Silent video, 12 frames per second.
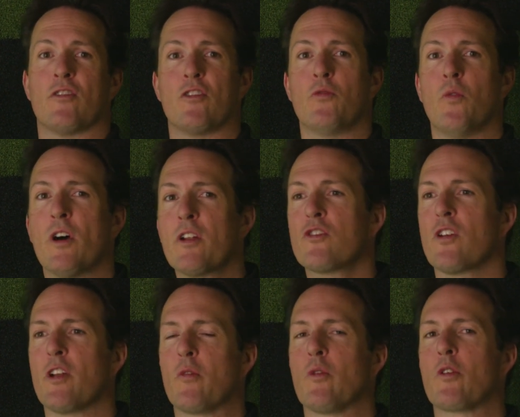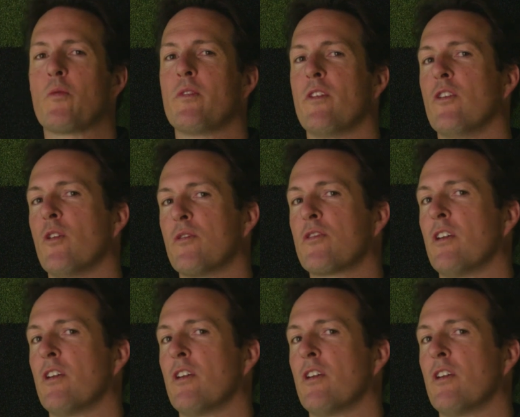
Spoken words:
so you want to try to work within those